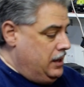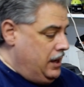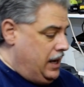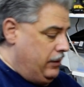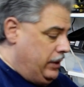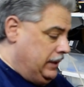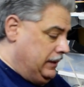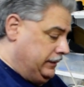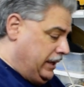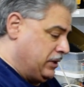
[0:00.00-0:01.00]
Anyway,
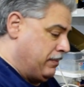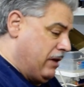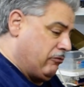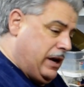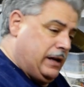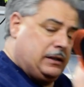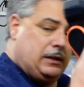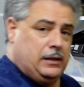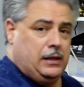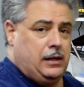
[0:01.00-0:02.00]
that's my rant.
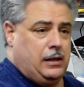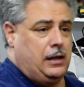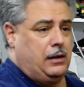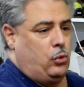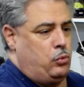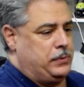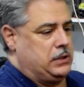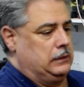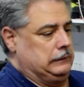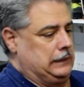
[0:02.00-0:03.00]

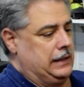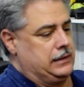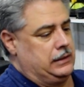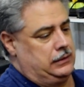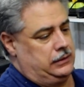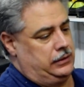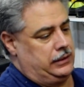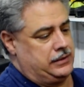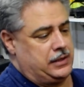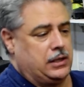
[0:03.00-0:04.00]
Oops,
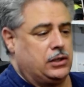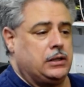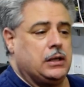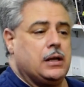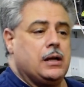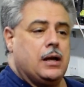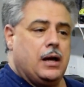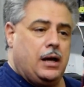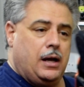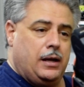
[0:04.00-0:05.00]
that's not good.
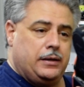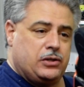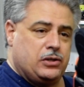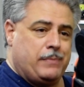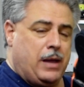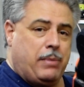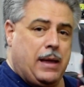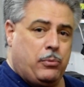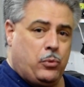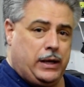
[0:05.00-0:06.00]
This is my
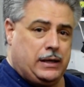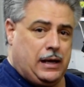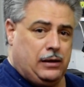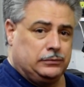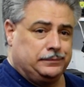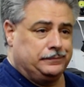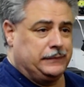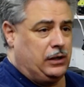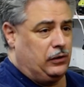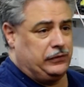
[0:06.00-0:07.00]
paperweight now.
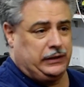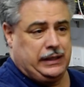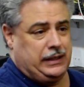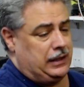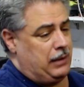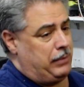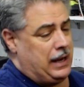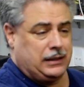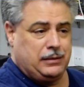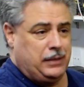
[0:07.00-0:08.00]
Hopefully they'll get
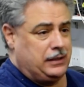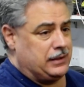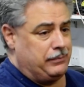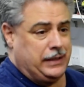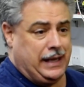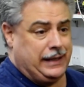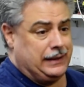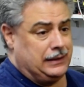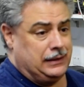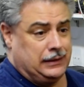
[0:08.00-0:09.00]
back to me
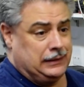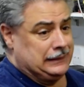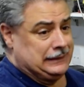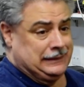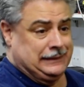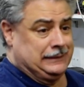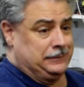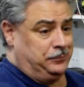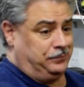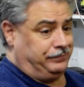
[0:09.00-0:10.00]
someday, and
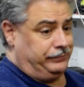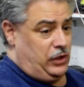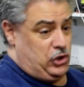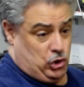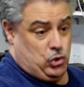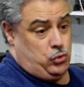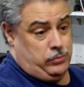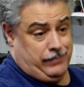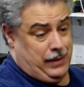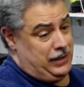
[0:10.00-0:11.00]

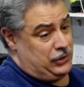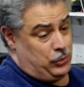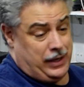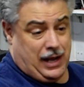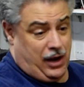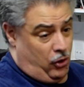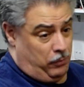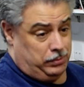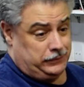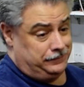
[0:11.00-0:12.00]
soon, maybe this week, I
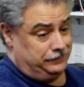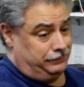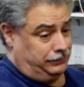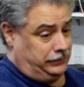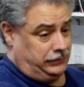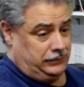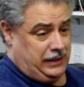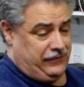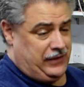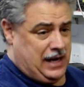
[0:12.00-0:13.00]
hope.
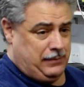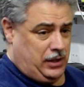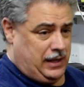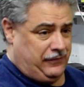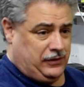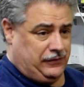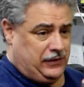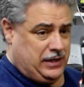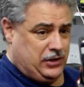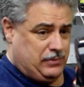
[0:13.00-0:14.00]
If not, I'm going to have to
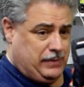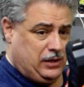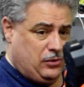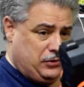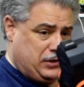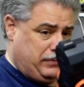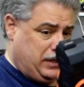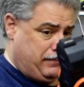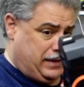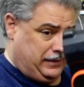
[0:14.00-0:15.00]
find somebody who knows
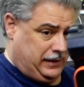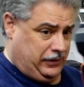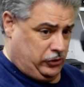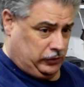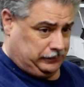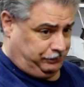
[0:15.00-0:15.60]
something about these.